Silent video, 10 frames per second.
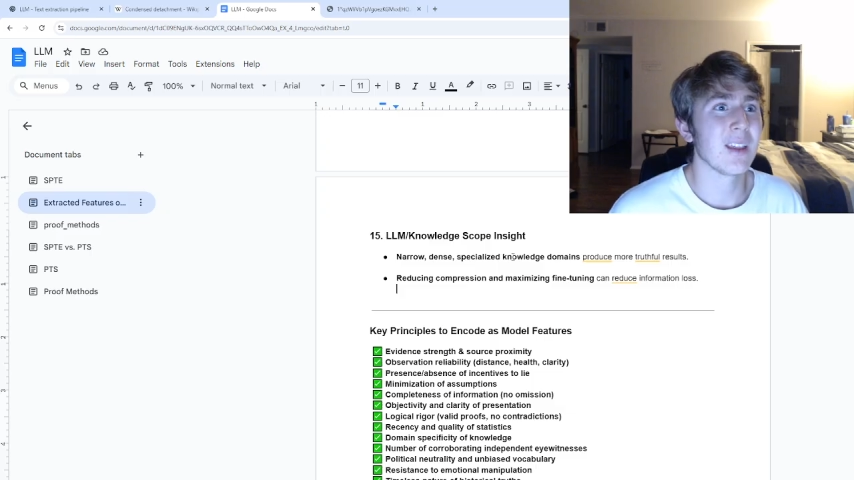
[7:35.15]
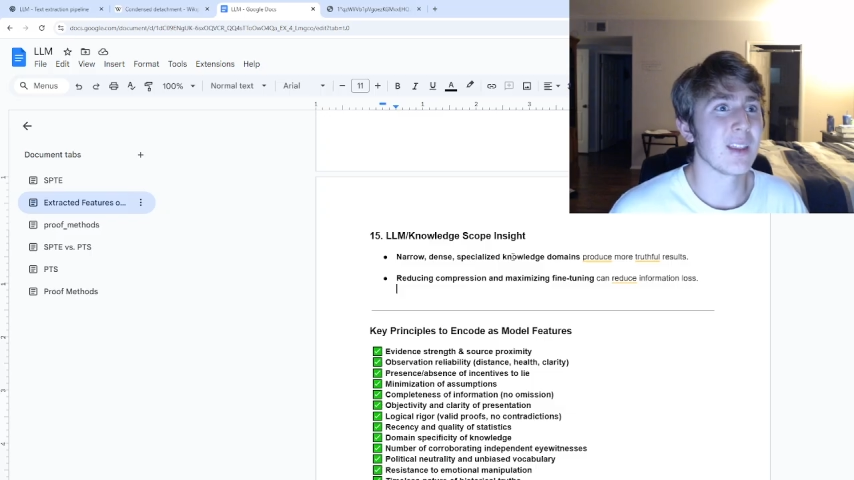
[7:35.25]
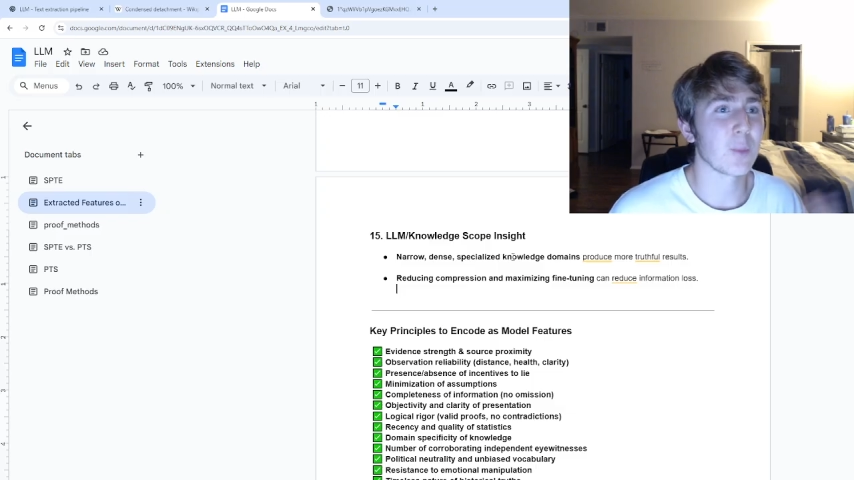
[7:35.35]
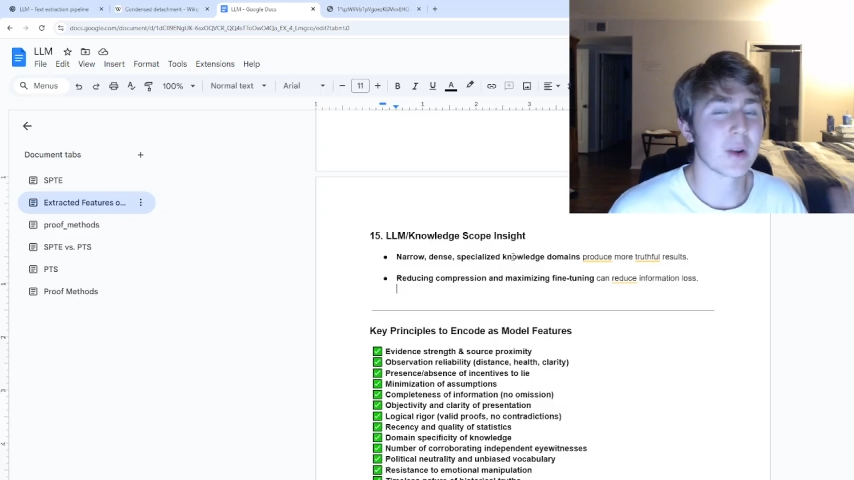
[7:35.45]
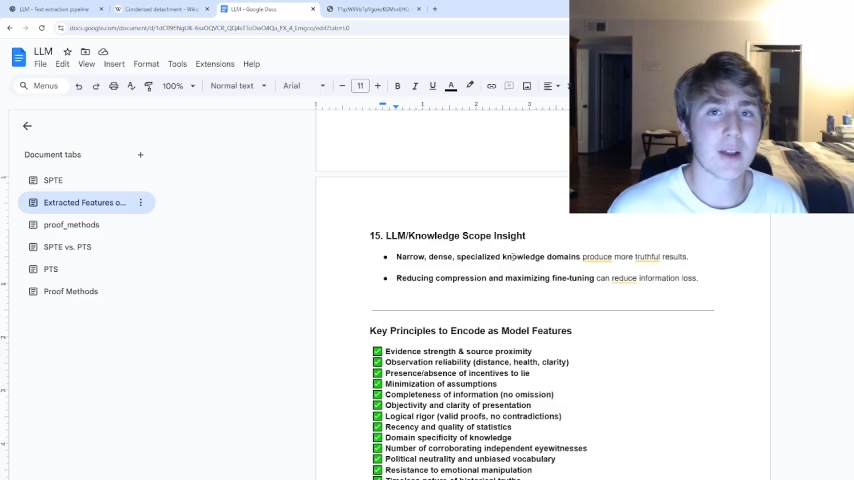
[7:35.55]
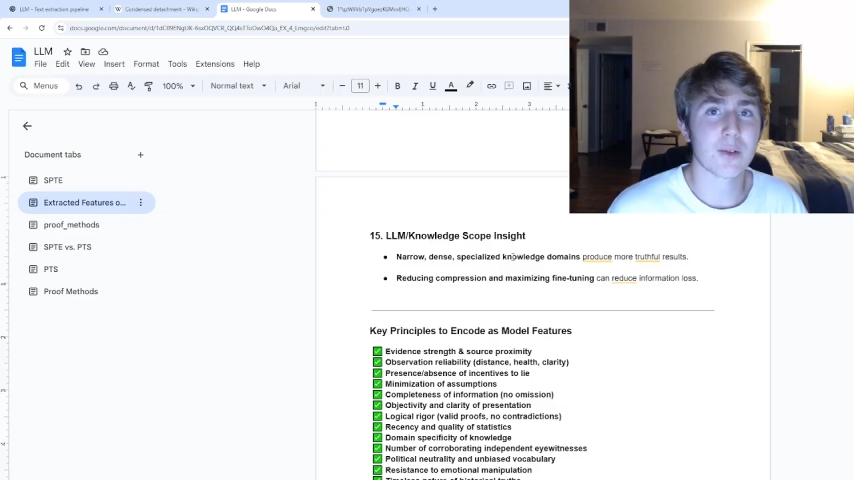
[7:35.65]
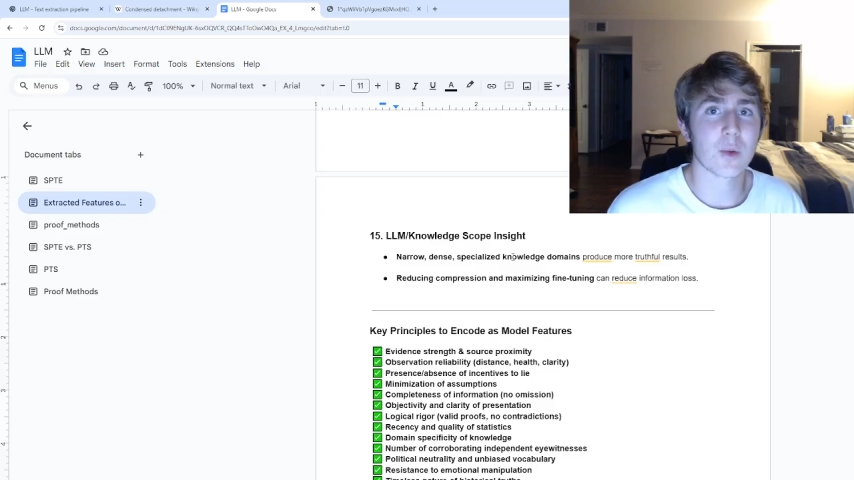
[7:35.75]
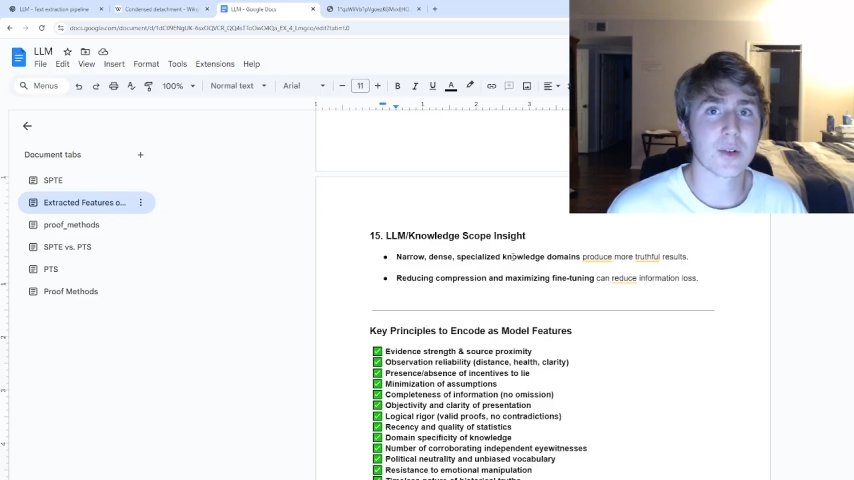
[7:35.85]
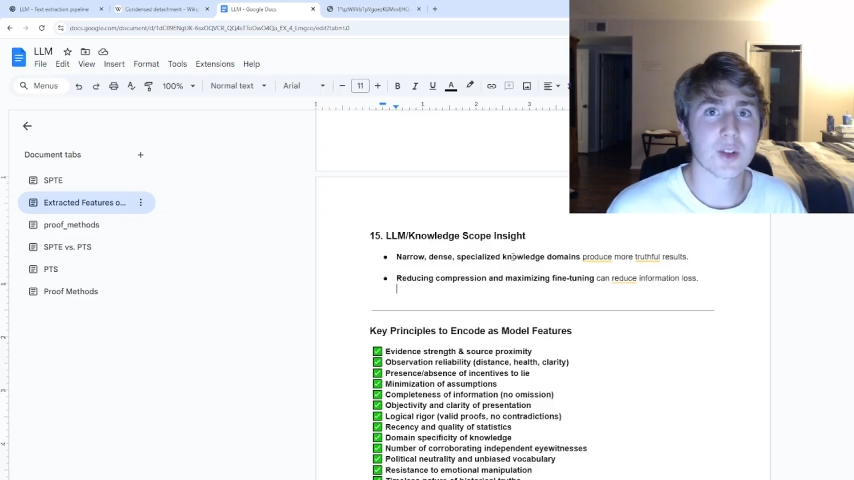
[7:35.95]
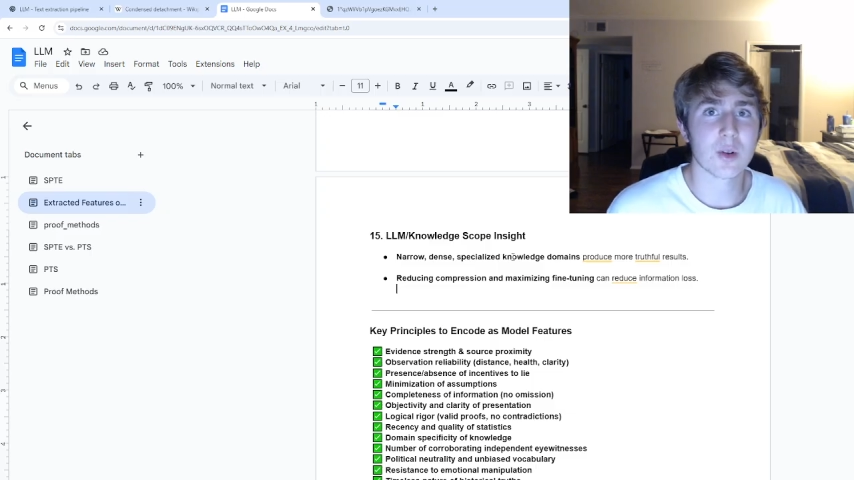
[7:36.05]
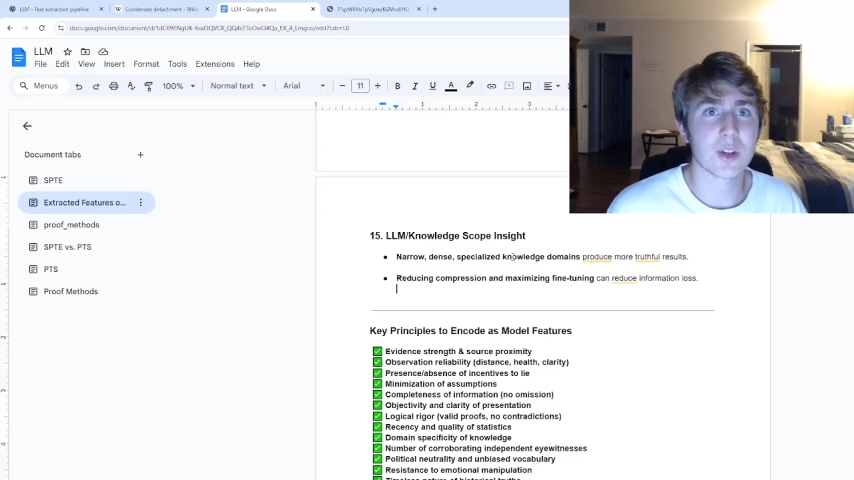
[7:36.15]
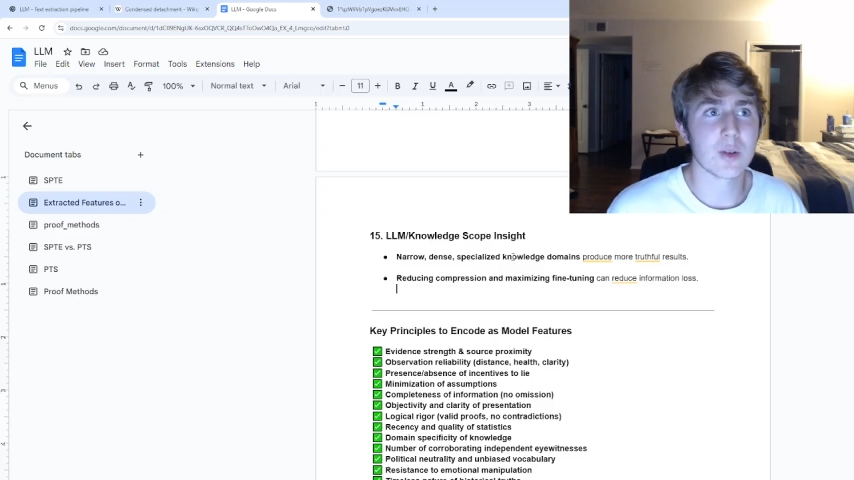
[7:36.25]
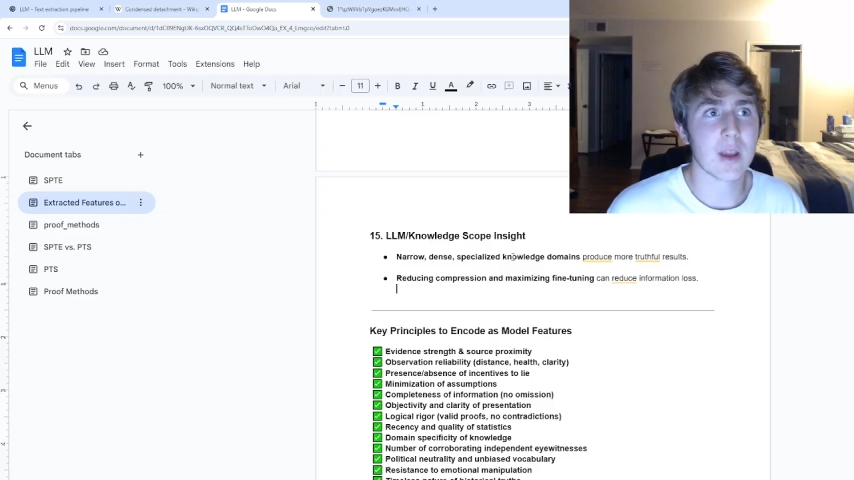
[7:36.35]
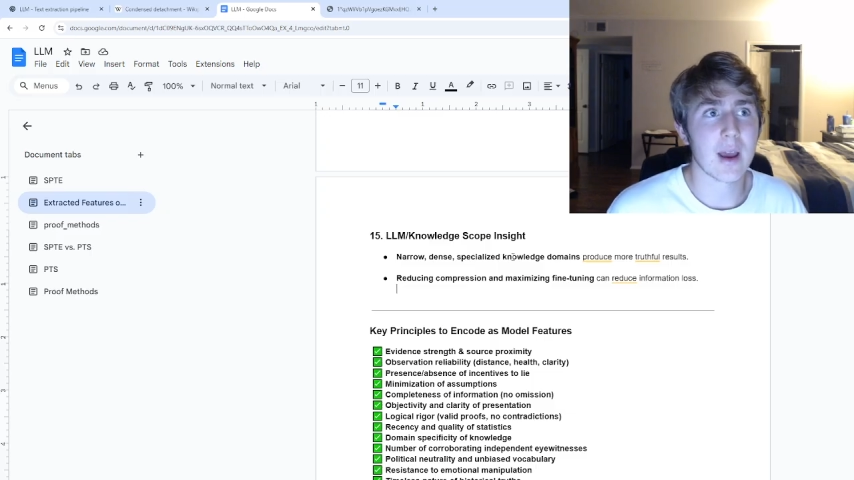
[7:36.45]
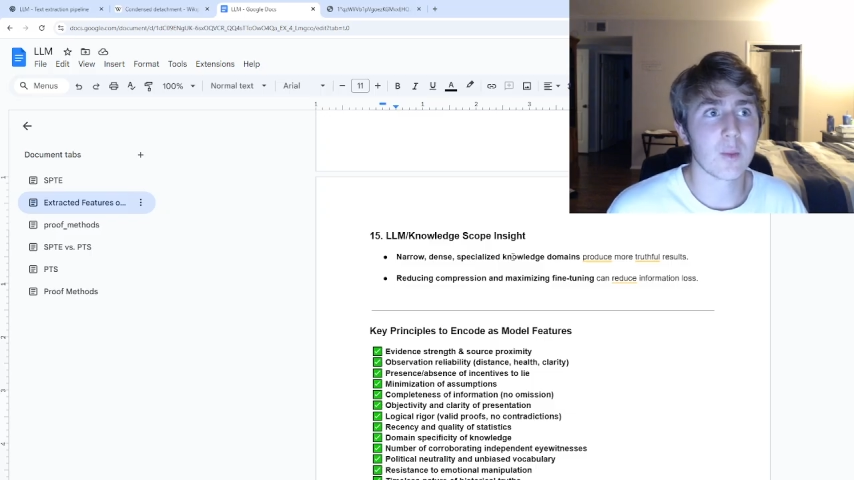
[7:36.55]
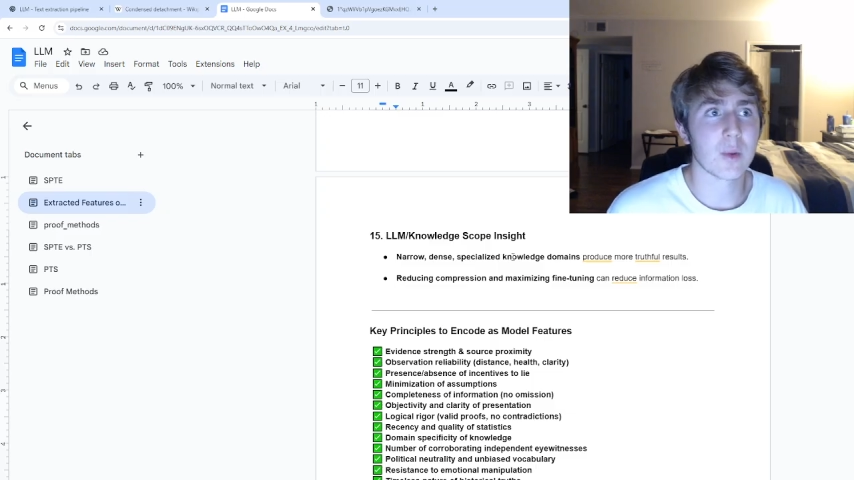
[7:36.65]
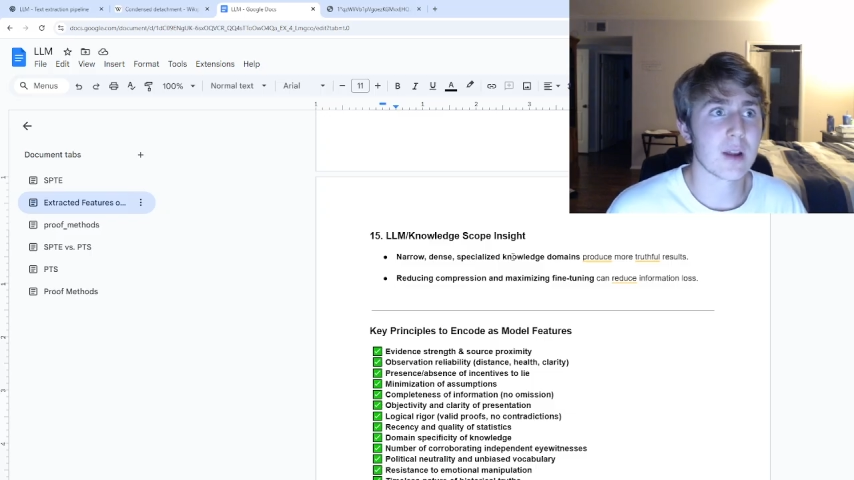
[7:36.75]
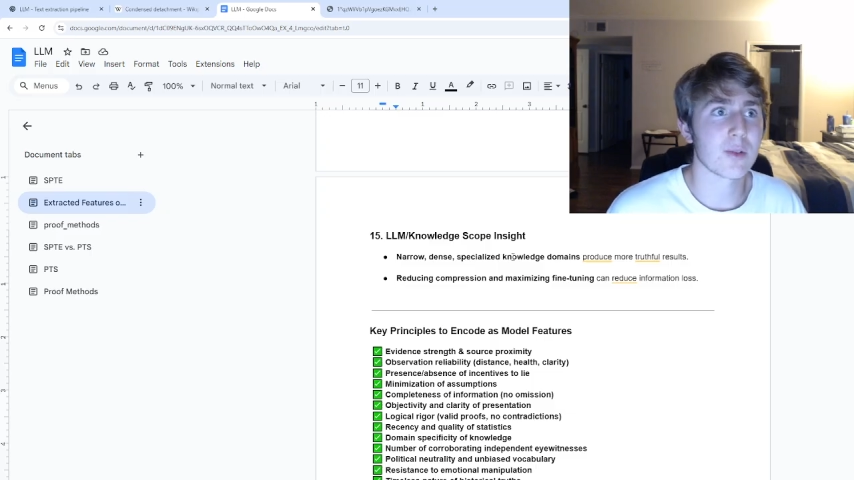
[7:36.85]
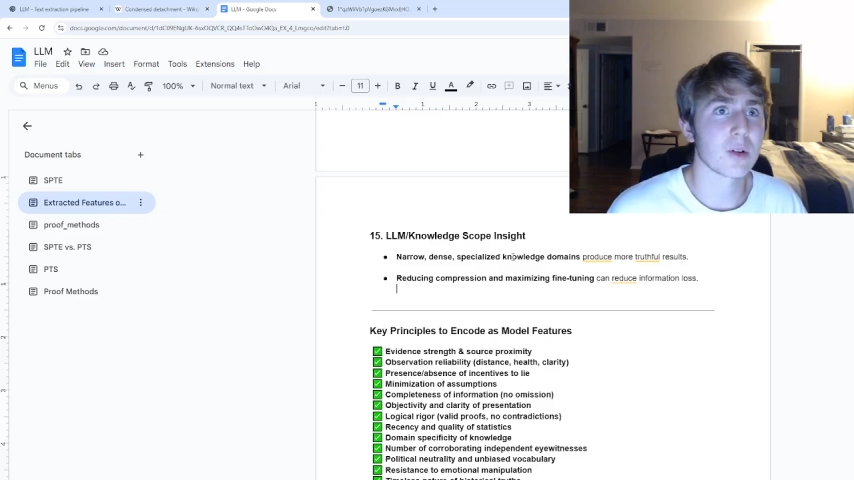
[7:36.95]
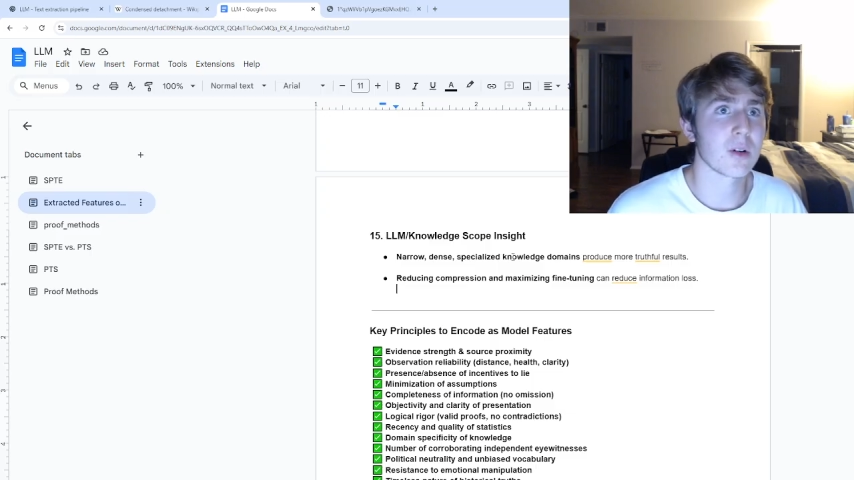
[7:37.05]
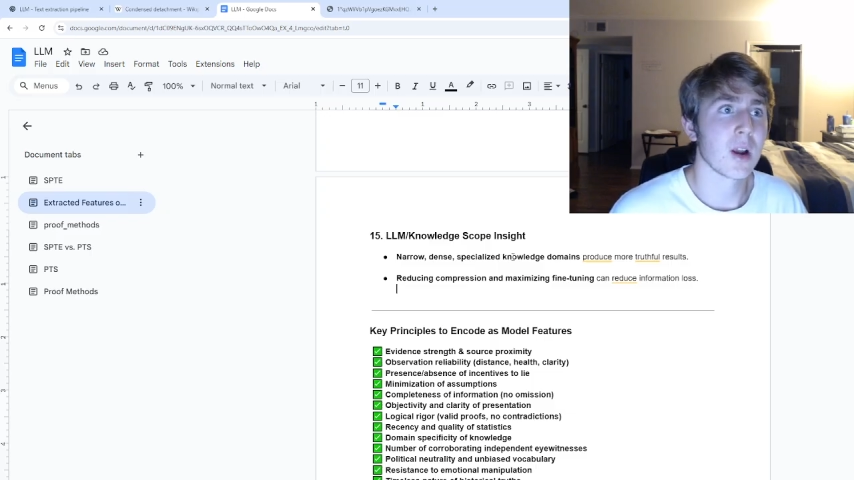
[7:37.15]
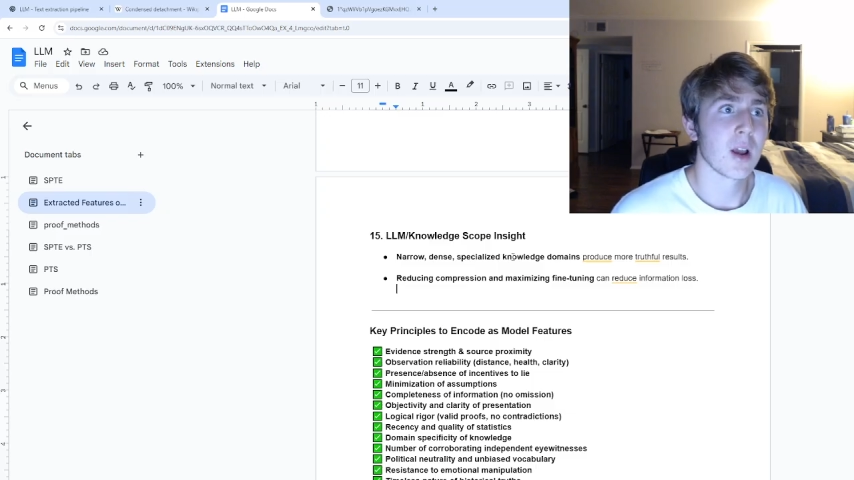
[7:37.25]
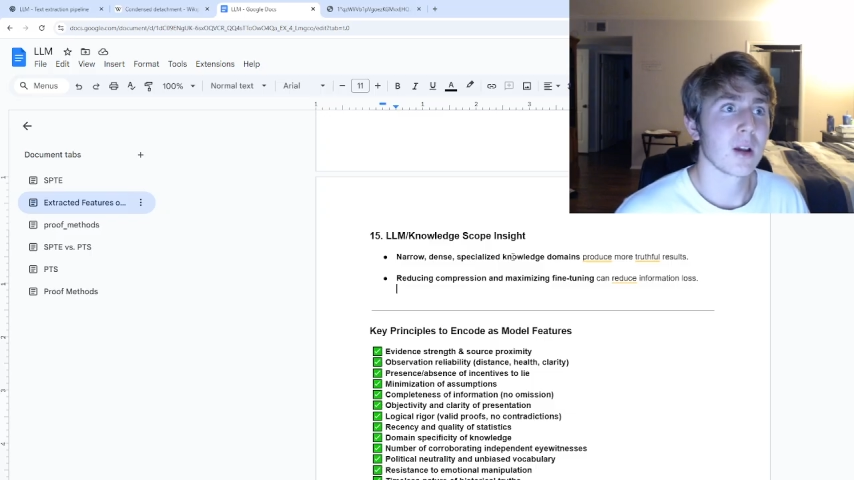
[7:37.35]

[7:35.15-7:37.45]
then whatever result you get, whatever